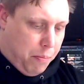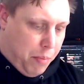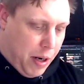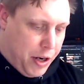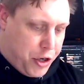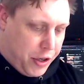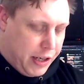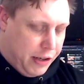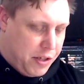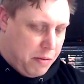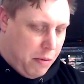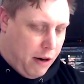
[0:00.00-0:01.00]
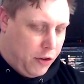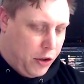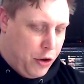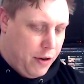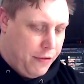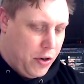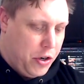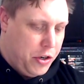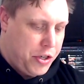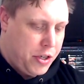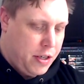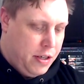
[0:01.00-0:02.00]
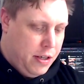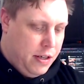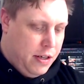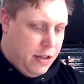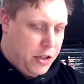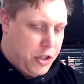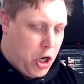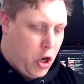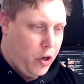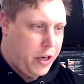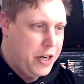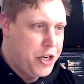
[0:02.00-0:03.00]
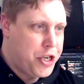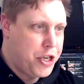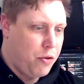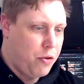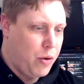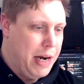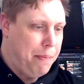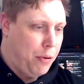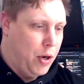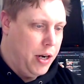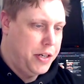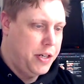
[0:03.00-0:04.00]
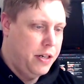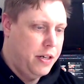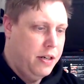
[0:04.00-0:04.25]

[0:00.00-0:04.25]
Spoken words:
Punisher Kills the Marvel Universe, Turkish reprint.